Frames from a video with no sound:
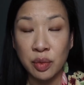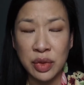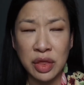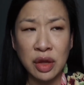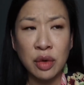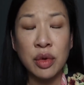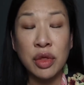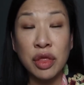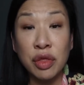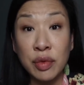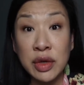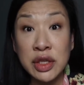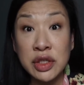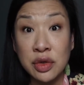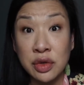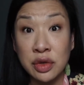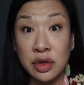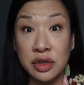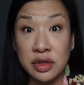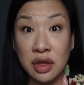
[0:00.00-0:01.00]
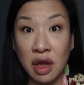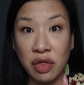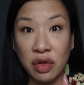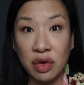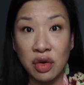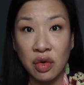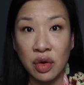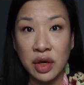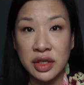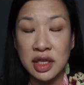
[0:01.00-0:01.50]
There were three tutors on the
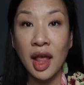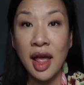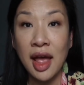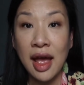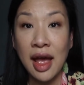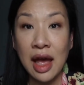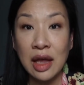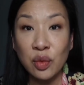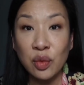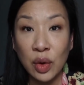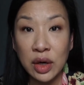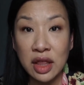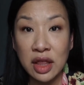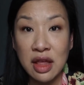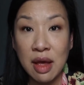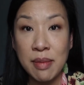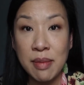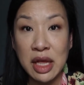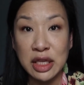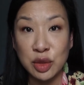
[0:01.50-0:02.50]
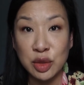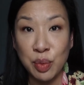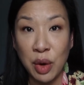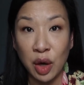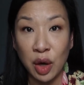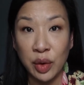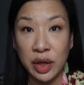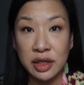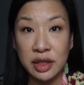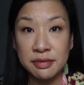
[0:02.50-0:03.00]
course and one of them is a
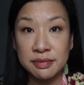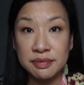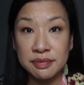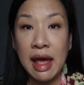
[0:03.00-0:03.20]
poet.